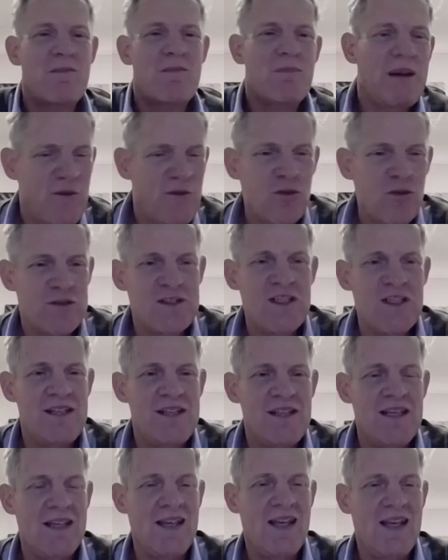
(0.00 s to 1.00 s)
But if you're
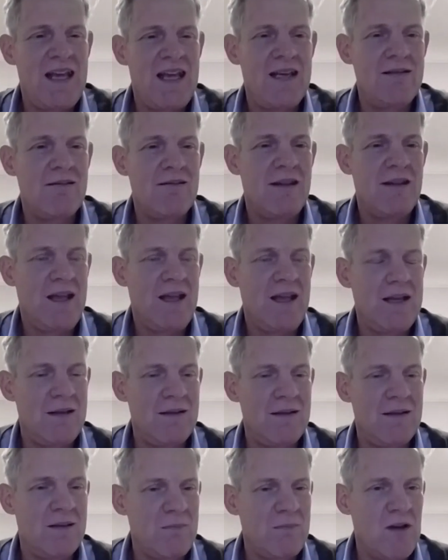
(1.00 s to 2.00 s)
sitting in
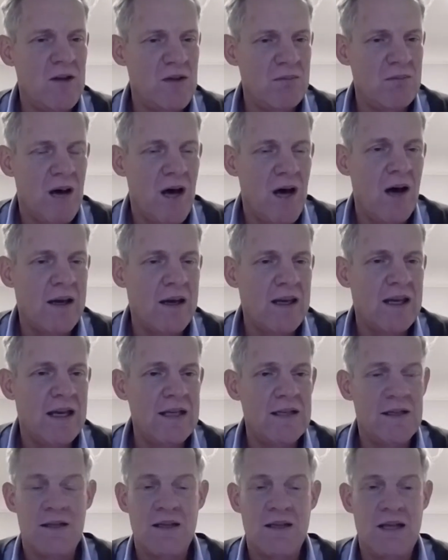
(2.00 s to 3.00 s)
the emerging
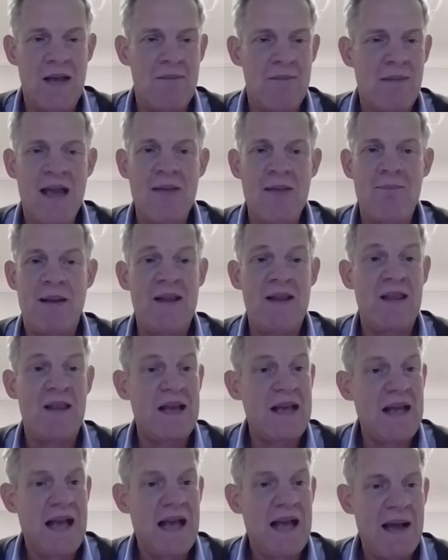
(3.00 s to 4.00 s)
markets, it may
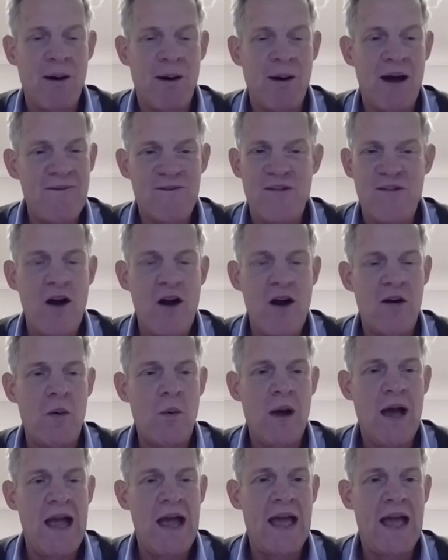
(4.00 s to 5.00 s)
be by far and
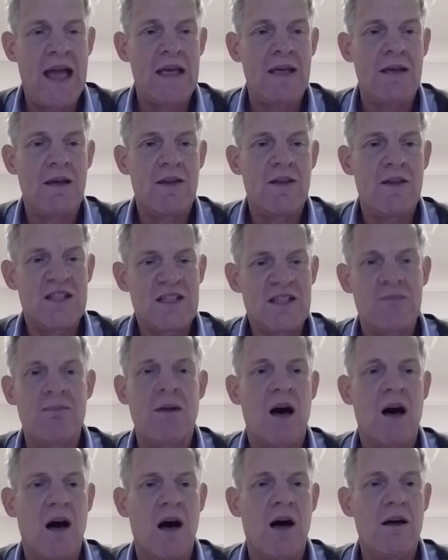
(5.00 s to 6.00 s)
away the
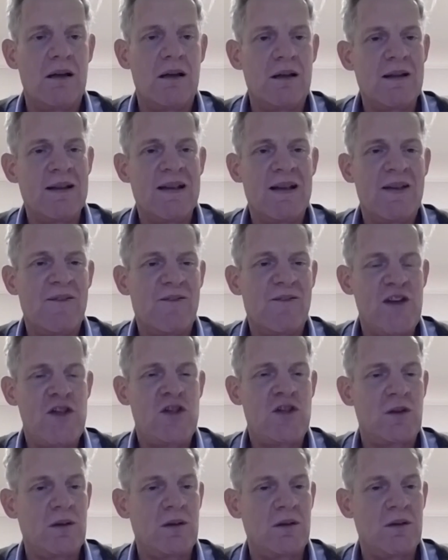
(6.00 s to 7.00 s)
smart,
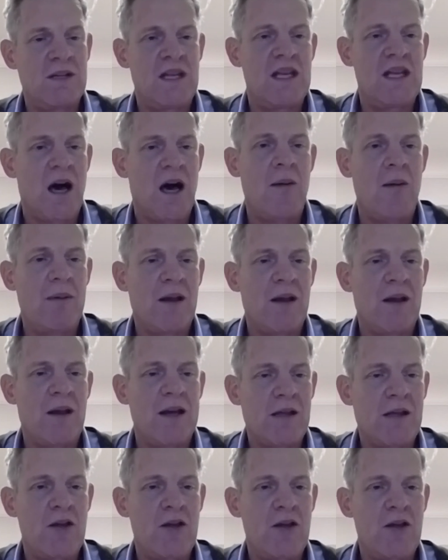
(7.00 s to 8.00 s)
efficient
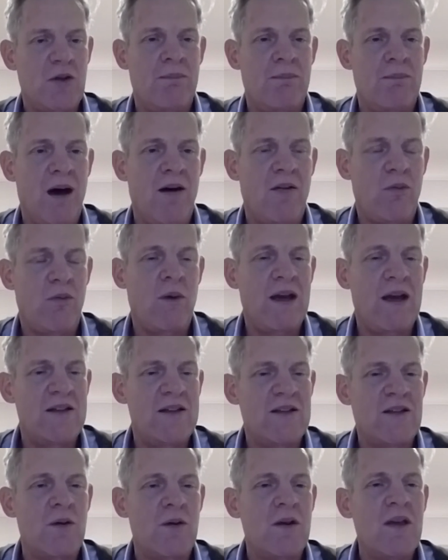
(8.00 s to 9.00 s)
decarbonisation pathway.
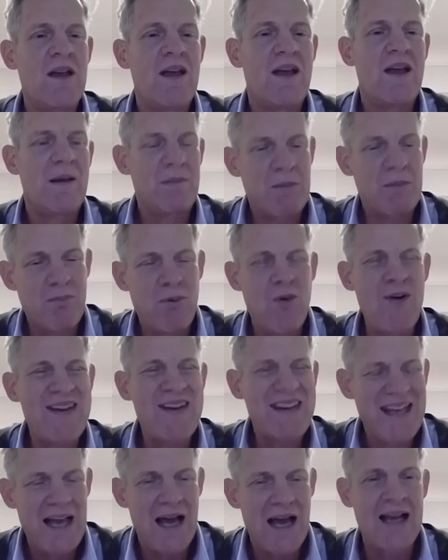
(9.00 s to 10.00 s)
And so the
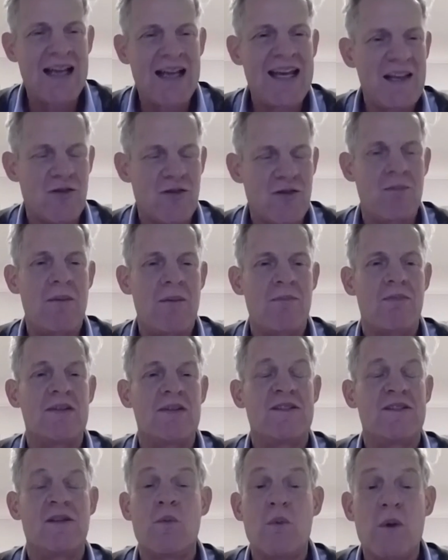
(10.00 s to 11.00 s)
point, I guess, to remember is
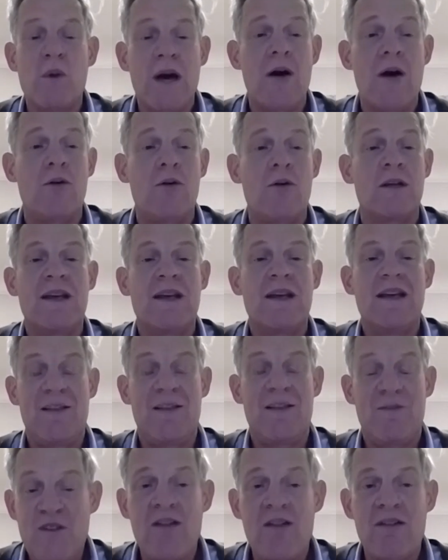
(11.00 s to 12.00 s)
the world
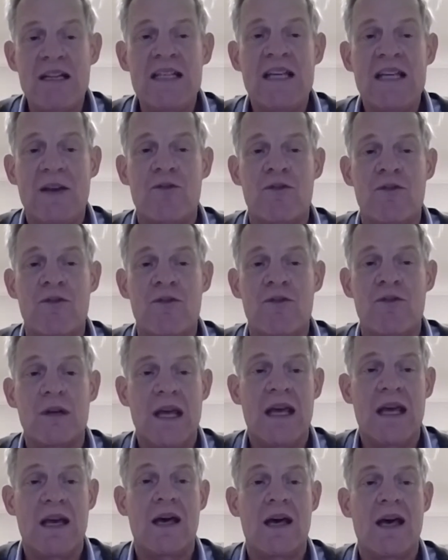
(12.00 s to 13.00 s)
is very different
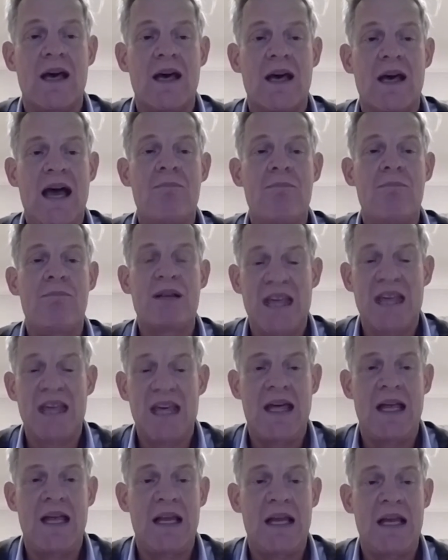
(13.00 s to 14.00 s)
here, and
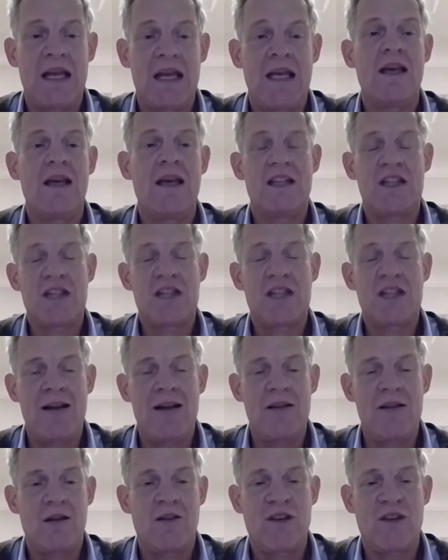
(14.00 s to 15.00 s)
particularly the
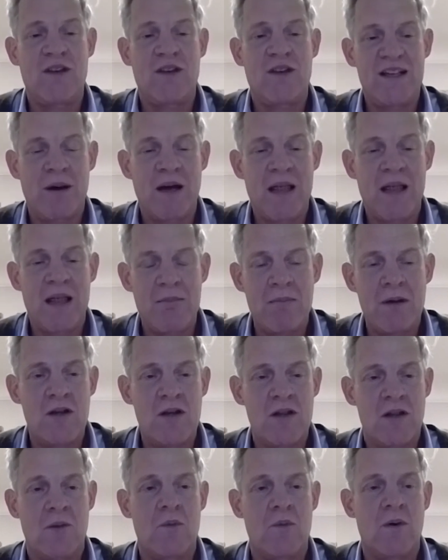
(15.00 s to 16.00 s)
challenges faced by
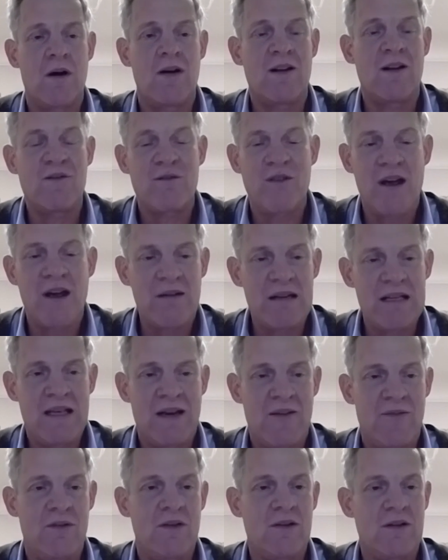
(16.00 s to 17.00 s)
the emerging world is very
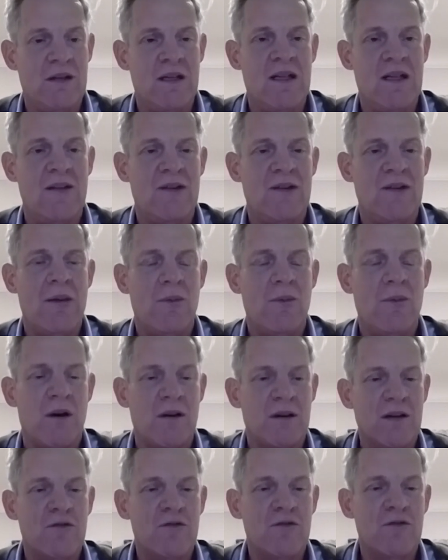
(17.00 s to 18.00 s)
different to the developed world.
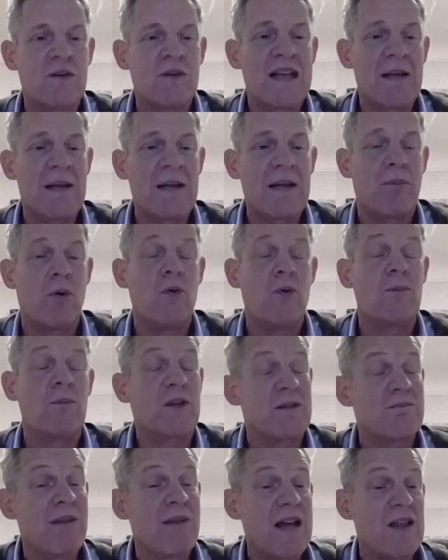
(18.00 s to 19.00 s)
And it's really important
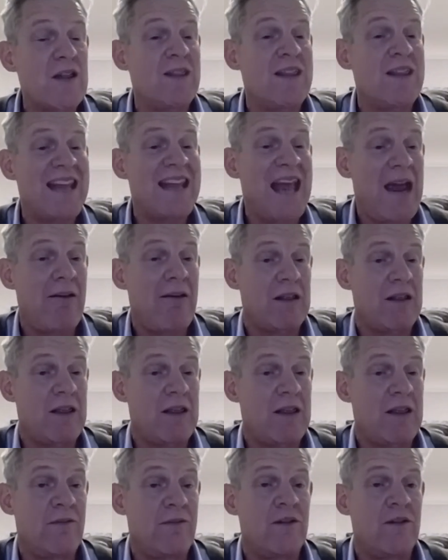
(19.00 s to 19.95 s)
because much of the narrative